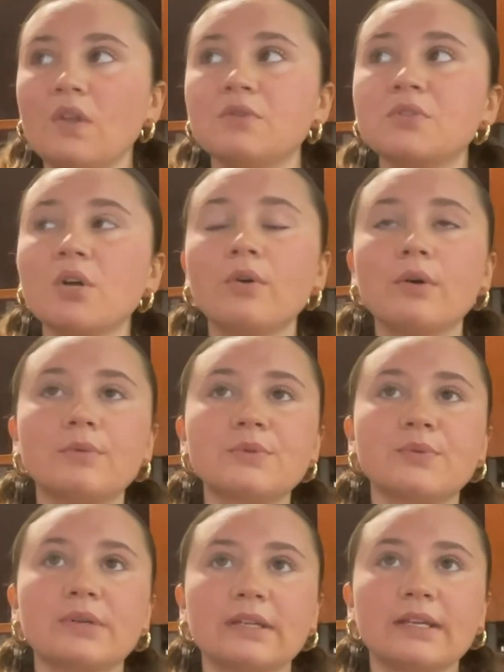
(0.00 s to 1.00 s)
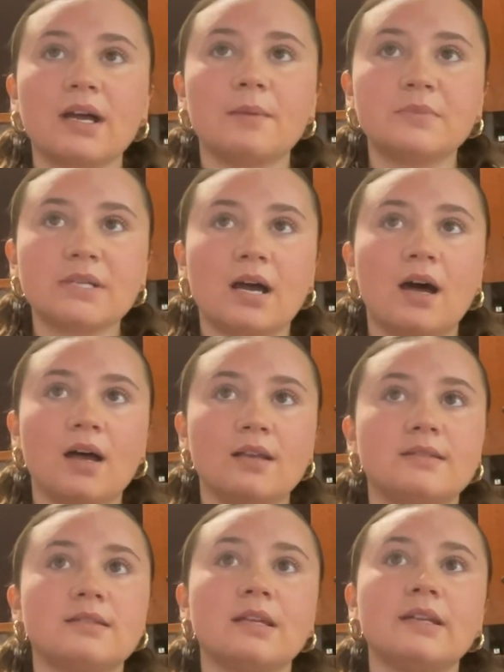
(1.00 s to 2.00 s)
So it was really up to
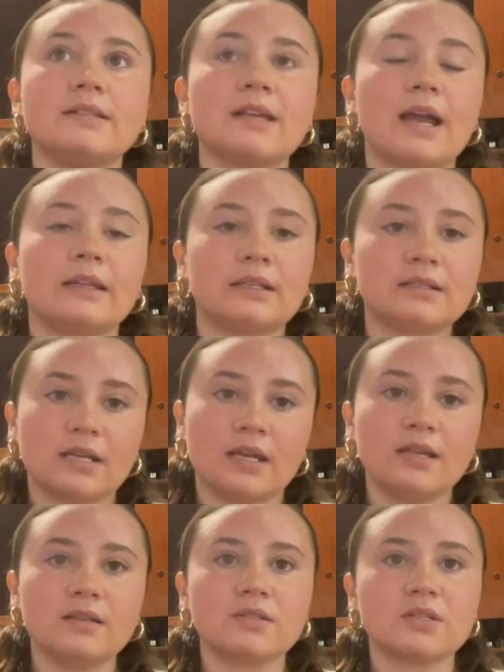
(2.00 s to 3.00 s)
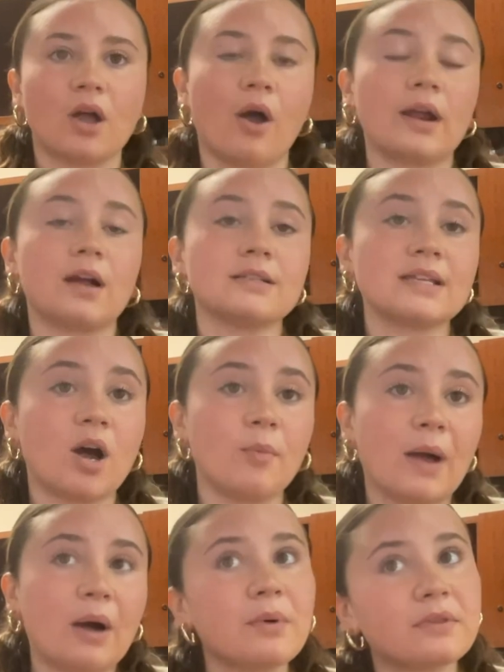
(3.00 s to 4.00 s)
us to design the tent. So I got to
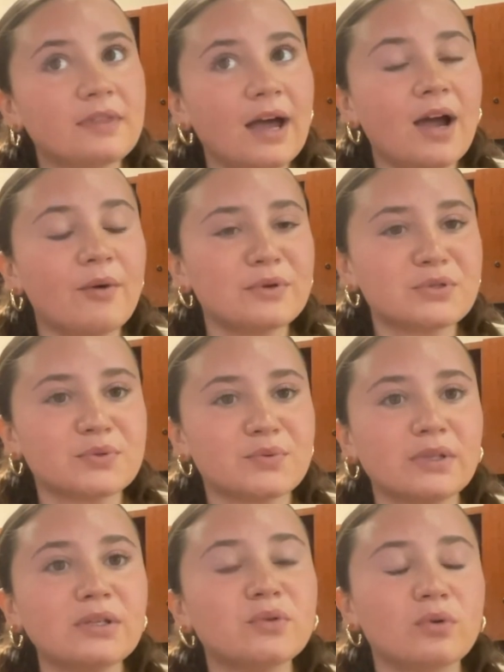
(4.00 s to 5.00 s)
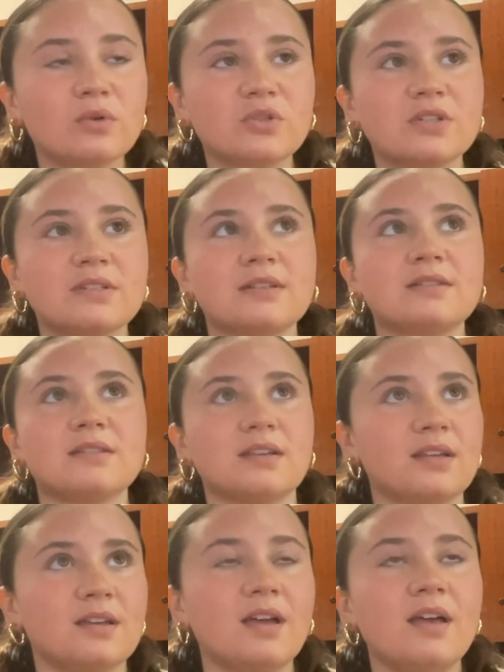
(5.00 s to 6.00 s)
help out with that, which was really cool just to
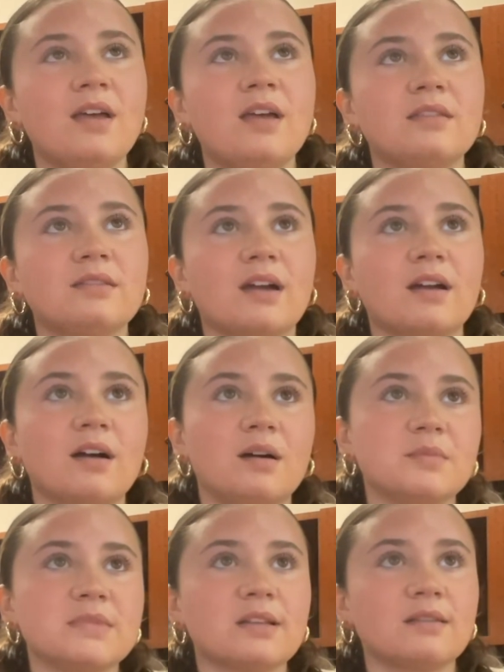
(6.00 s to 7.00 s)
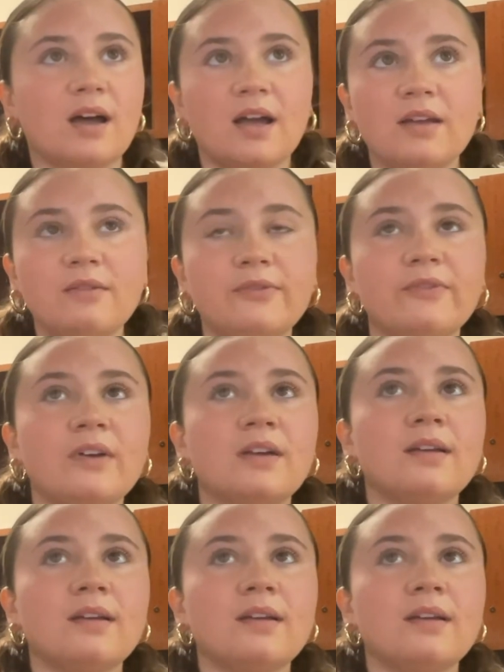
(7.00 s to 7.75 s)
see that come to life.